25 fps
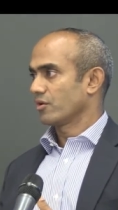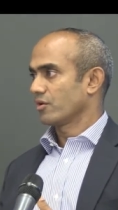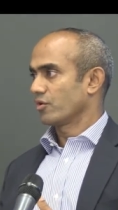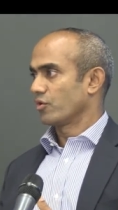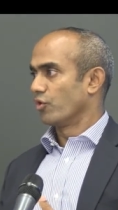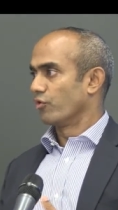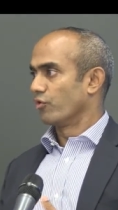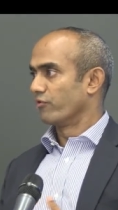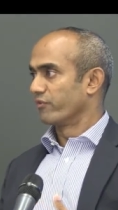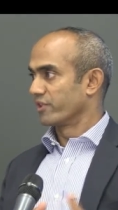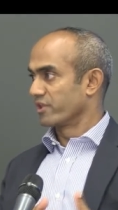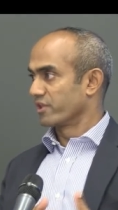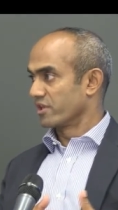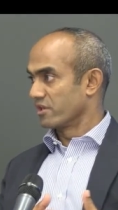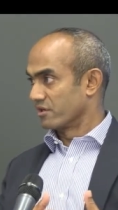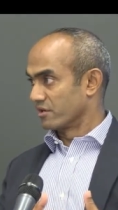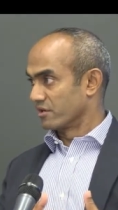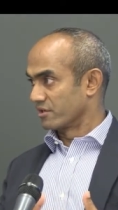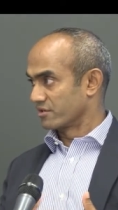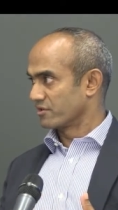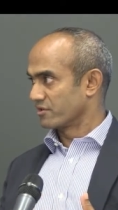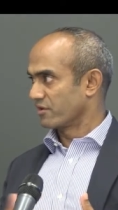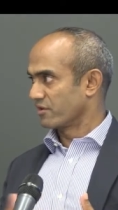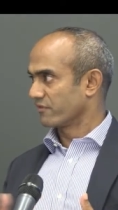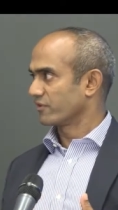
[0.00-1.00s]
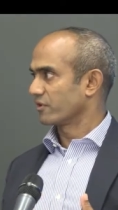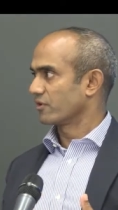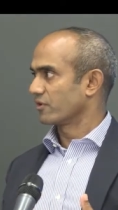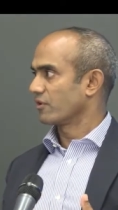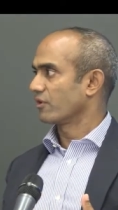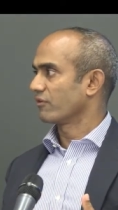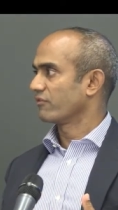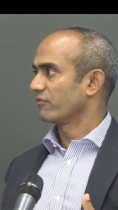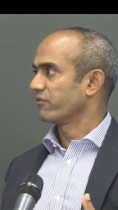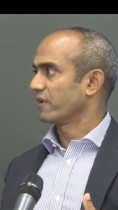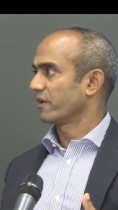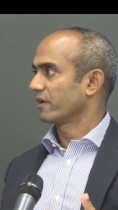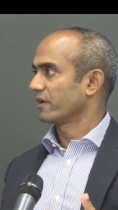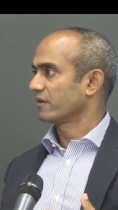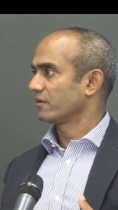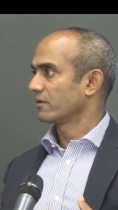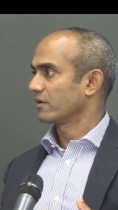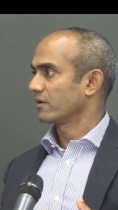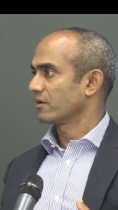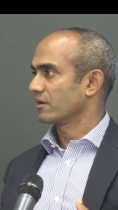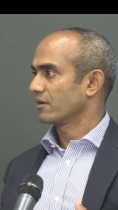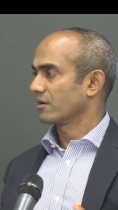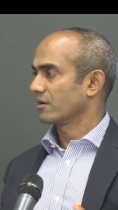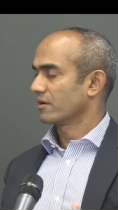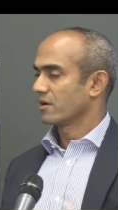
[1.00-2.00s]
over the years of the conflict
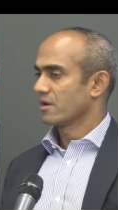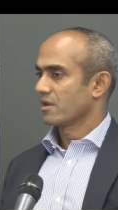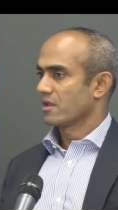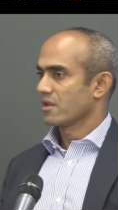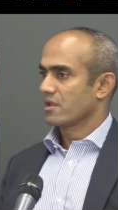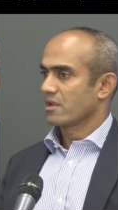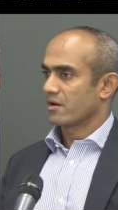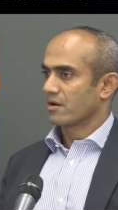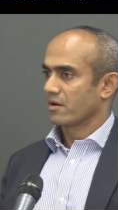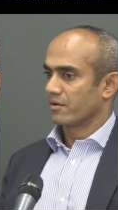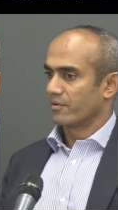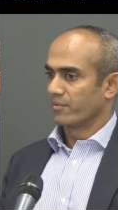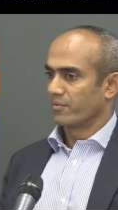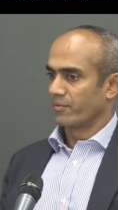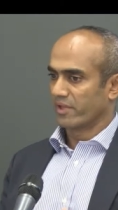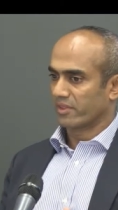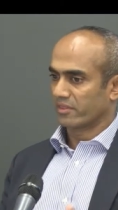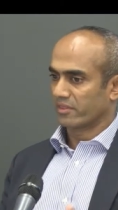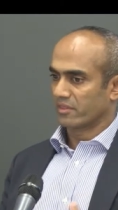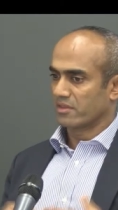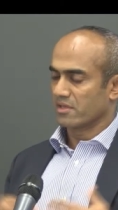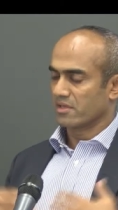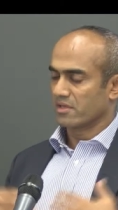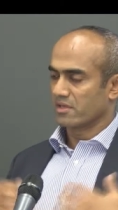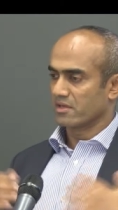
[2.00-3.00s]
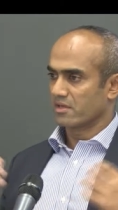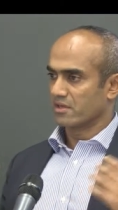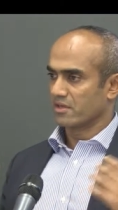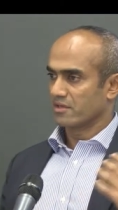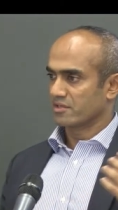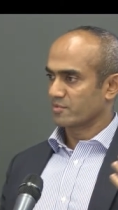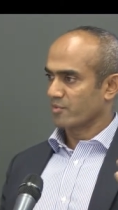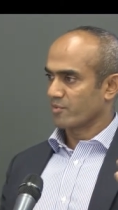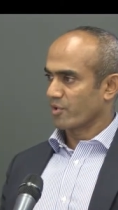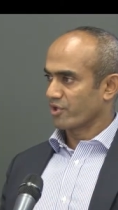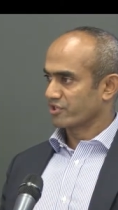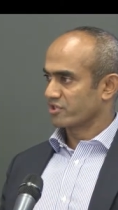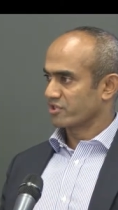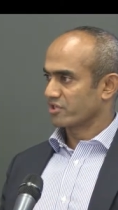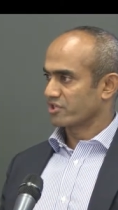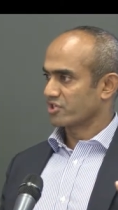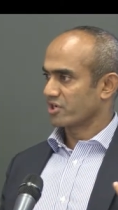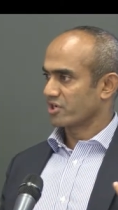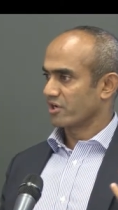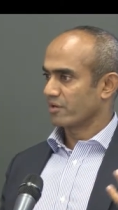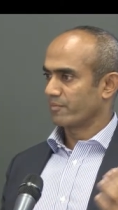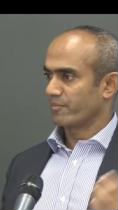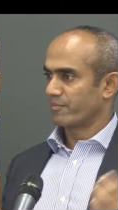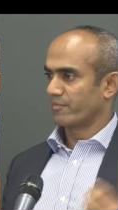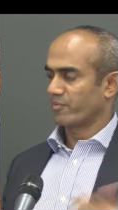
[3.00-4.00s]
with the
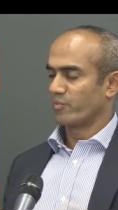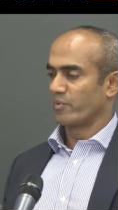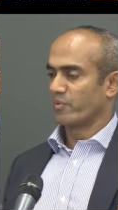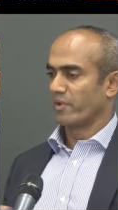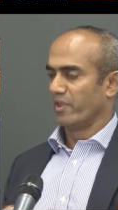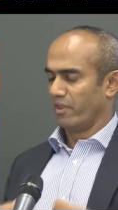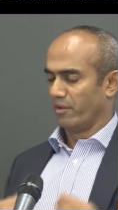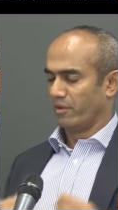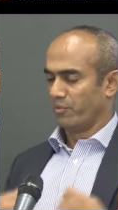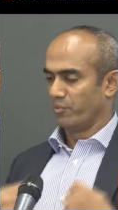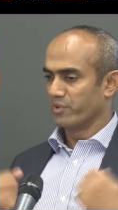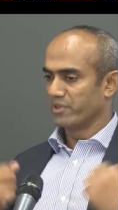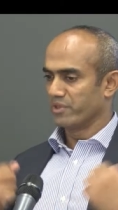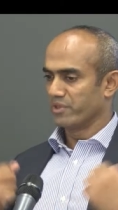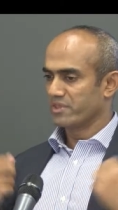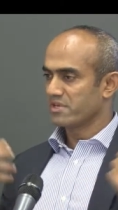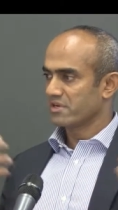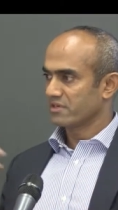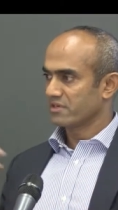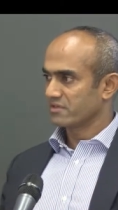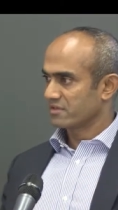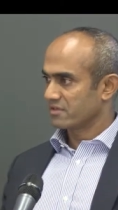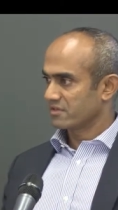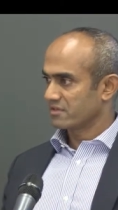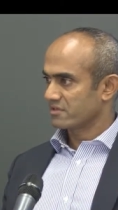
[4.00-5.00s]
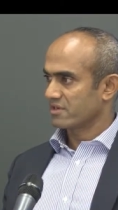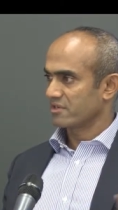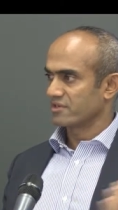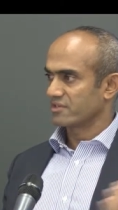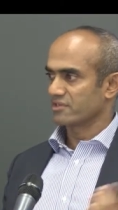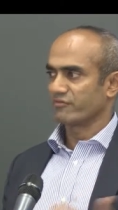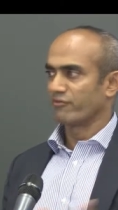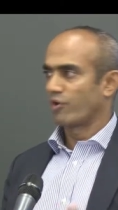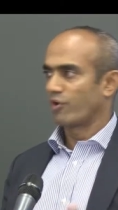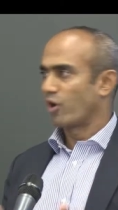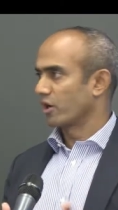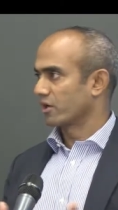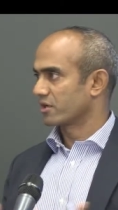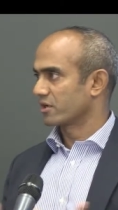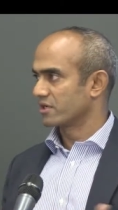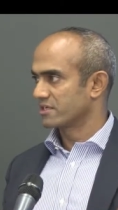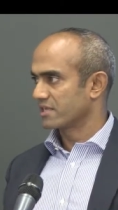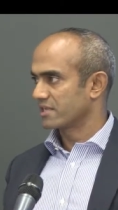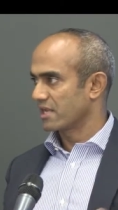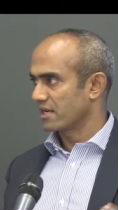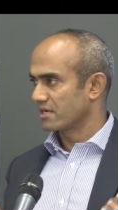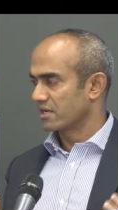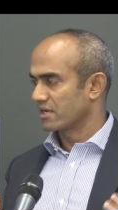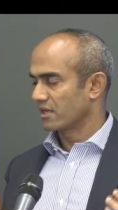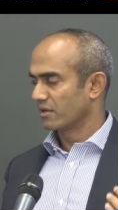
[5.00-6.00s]
sponsorship, with, with the assistance of all
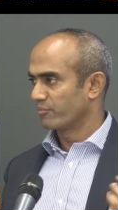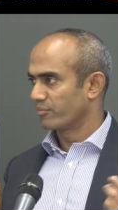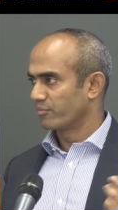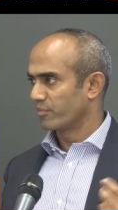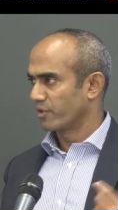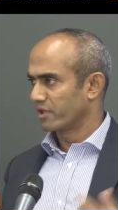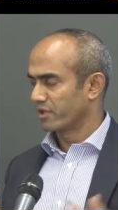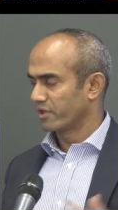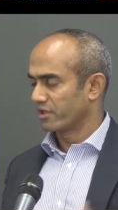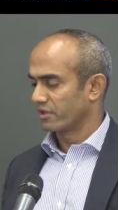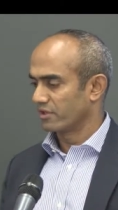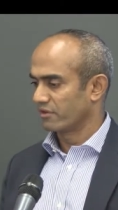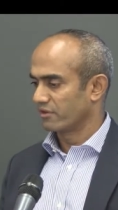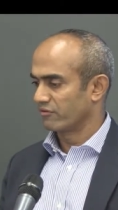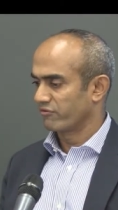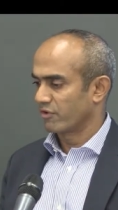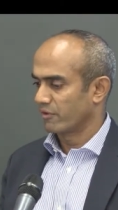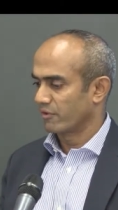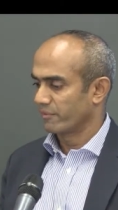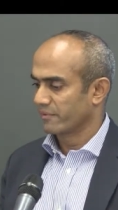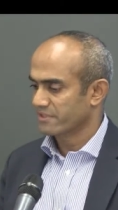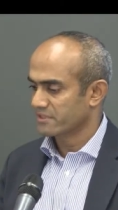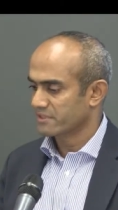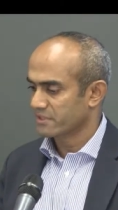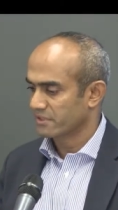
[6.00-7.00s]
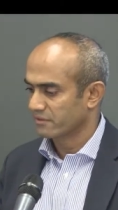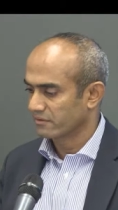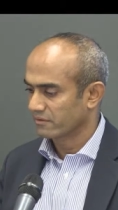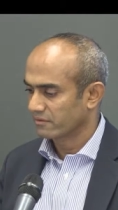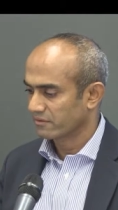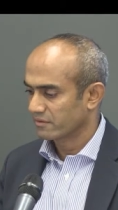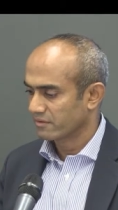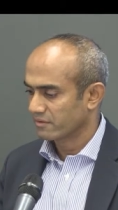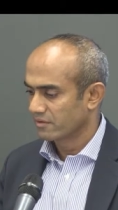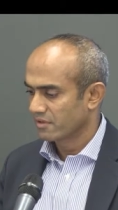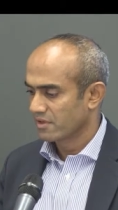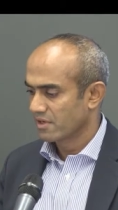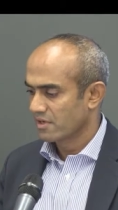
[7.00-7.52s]
contending political formations.